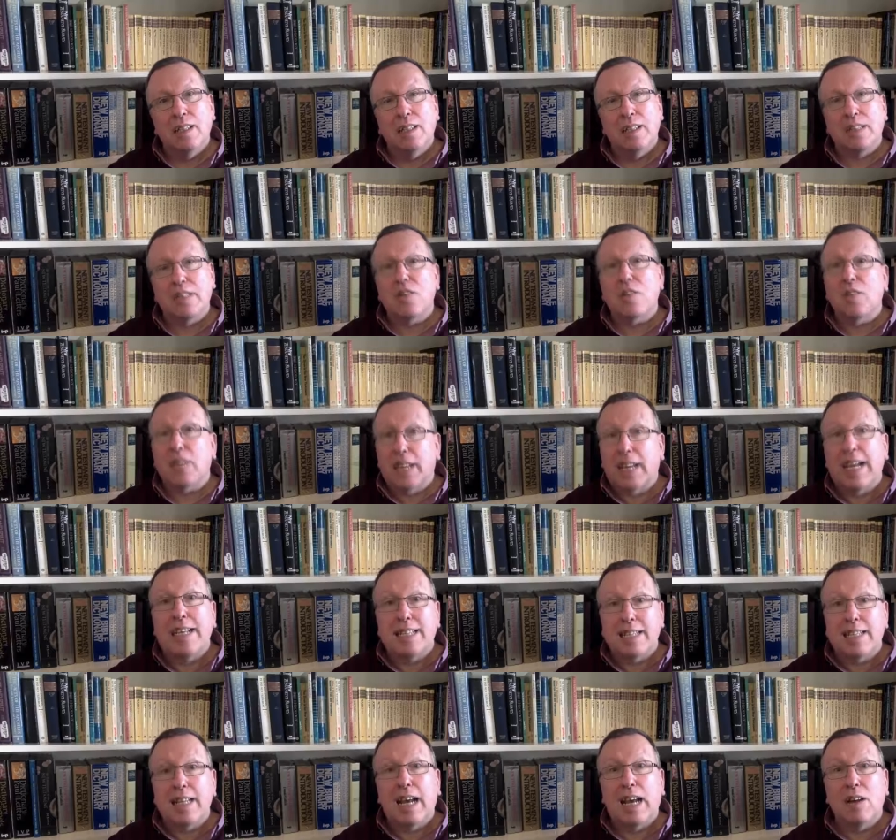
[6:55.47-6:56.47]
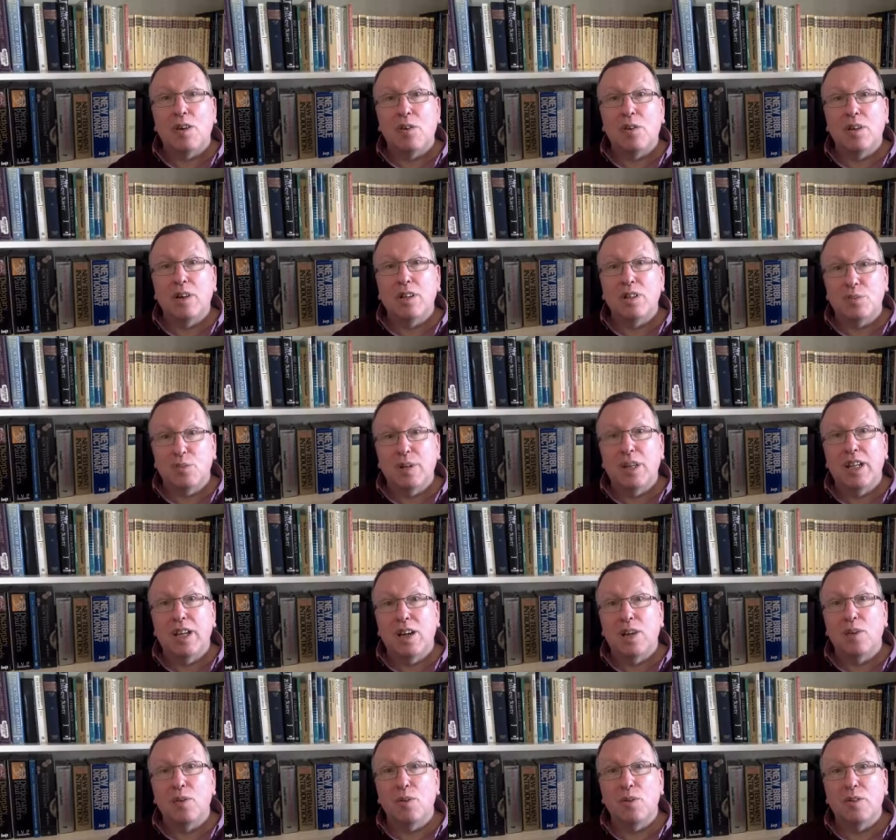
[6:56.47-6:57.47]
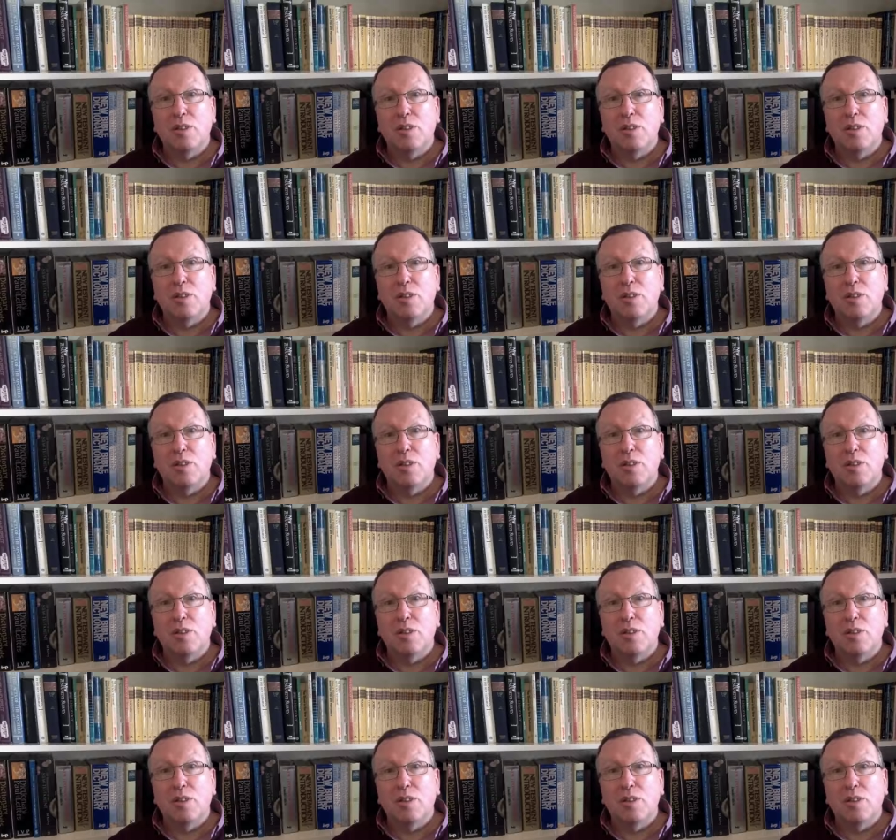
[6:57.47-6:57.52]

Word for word: That's not the case now, as we know.